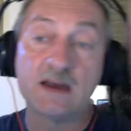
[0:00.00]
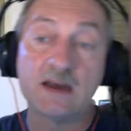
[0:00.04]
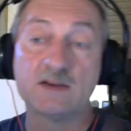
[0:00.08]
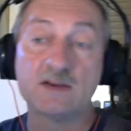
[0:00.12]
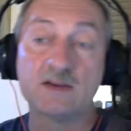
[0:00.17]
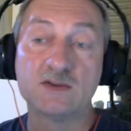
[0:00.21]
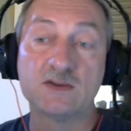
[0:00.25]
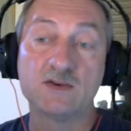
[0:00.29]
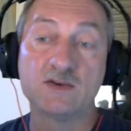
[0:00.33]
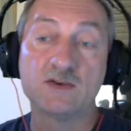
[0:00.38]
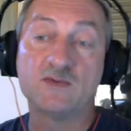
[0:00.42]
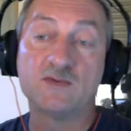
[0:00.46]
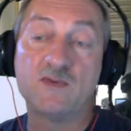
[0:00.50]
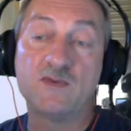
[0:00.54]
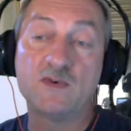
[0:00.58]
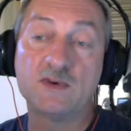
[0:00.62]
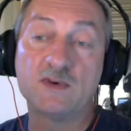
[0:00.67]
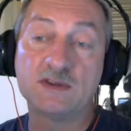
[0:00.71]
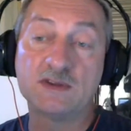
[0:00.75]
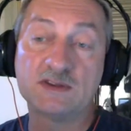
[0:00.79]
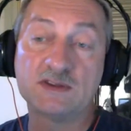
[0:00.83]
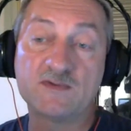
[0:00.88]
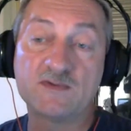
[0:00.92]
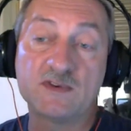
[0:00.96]
you know,
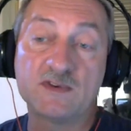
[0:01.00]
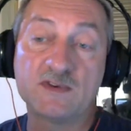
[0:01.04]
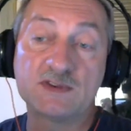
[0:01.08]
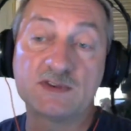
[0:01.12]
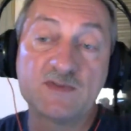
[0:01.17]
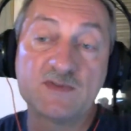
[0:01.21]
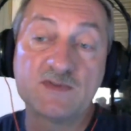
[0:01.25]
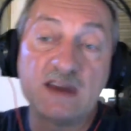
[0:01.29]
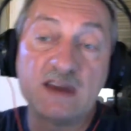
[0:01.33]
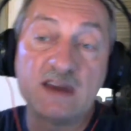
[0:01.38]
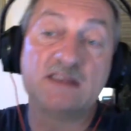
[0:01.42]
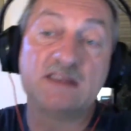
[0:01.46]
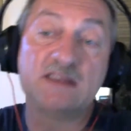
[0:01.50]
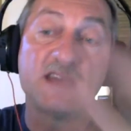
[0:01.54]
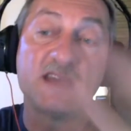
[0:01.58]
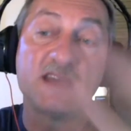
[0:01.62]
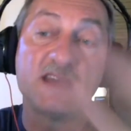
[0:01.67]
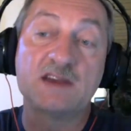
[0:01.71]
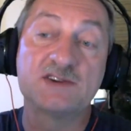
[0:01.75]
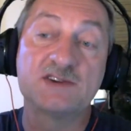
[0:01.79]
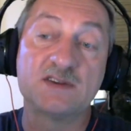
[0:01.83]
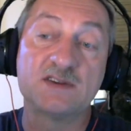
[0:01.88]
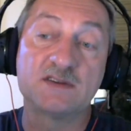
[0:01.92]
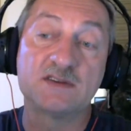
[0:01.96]
square is
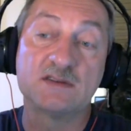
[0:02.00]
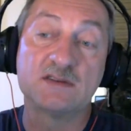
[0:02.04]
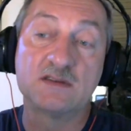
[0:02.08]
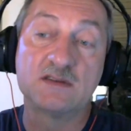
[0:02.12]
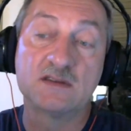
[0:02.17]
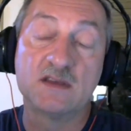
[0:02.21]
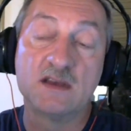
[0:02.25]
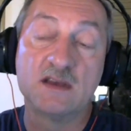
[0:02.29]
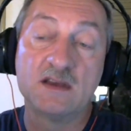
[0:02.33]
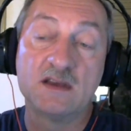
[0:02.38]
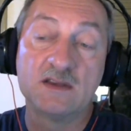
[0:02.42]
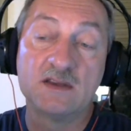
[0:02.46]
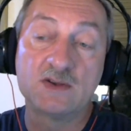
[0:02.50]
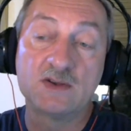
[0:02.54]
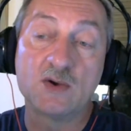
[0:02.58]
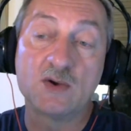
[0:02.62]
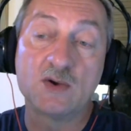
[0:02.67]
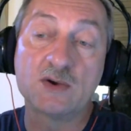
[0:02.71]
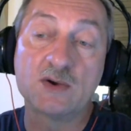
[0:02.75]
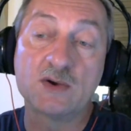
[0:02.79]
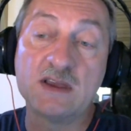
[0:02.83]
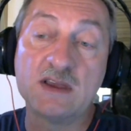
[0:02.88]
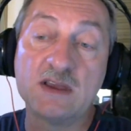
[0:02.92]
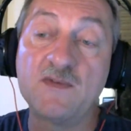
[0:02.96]
action.
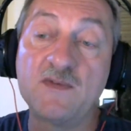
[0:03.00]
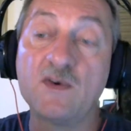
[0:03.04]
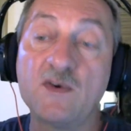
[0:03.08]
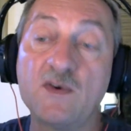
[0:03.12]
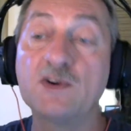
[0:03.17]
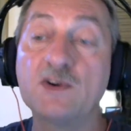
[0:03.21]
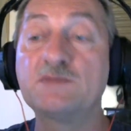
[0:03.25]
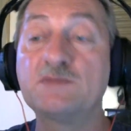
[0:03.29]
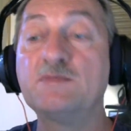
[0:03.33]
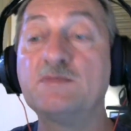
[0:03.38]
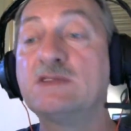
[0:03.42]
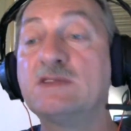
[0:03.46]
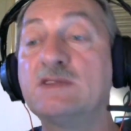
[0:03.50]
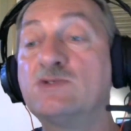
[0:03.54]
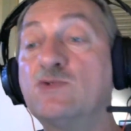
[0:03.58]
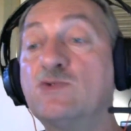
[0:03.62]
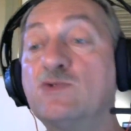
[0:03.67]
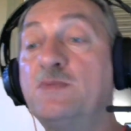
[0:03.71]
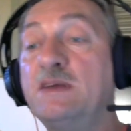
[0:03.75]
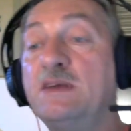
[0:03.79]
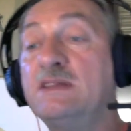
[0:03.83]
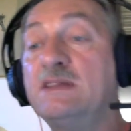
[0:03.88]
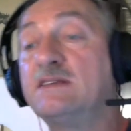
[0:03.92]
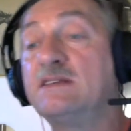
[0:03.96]
So he forced me to
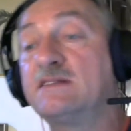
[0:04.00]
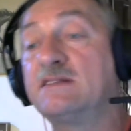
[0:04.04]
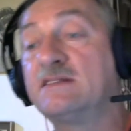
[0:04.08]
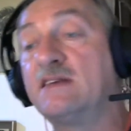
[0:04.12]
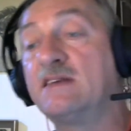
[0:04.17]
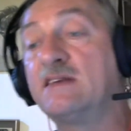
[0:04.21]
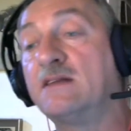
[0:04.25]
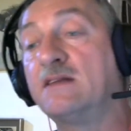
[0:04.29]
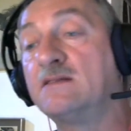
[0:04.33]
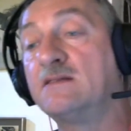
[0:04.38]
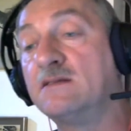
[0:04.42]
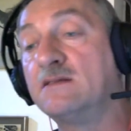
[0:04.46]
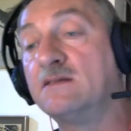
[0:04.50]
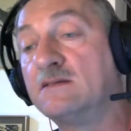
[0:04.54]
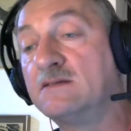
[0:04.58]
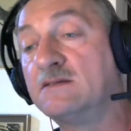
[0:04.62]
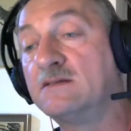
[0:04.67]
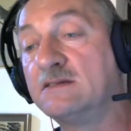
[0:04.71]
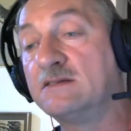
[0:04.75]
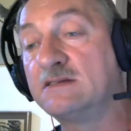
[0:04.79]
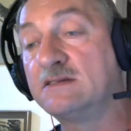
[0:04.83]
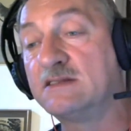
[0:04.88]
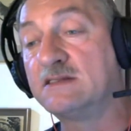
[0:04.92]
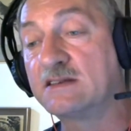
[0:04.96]
be the son,
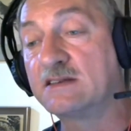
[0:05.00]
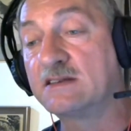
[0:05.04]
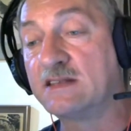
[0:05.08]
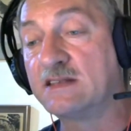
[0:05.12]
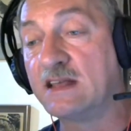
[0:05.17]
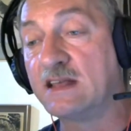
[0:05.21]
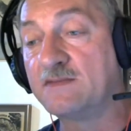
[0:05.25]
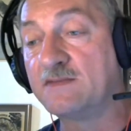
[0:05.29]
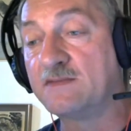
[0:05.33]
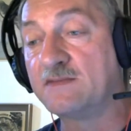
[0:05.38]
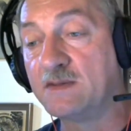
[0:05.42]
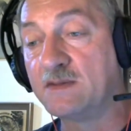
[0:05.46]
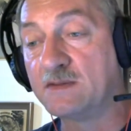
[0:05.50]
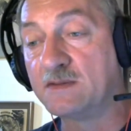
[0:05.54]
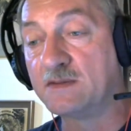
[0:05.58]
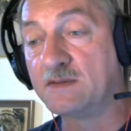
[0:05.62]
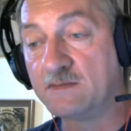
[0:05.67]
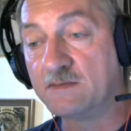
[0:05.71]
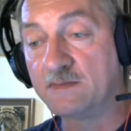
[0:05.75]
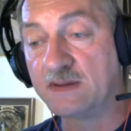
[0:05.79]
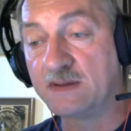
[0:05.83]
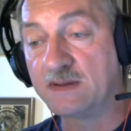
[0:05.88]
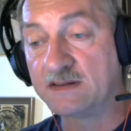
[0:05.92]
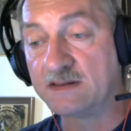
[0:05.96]
the successful
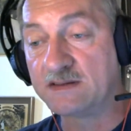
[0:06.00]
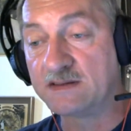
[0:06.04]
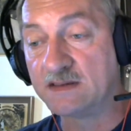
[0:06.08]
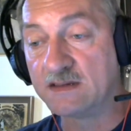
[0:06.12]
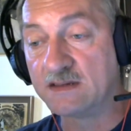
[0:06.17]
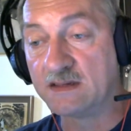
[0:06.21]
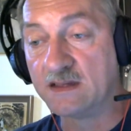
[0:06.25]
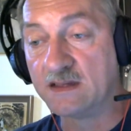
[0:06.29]
person.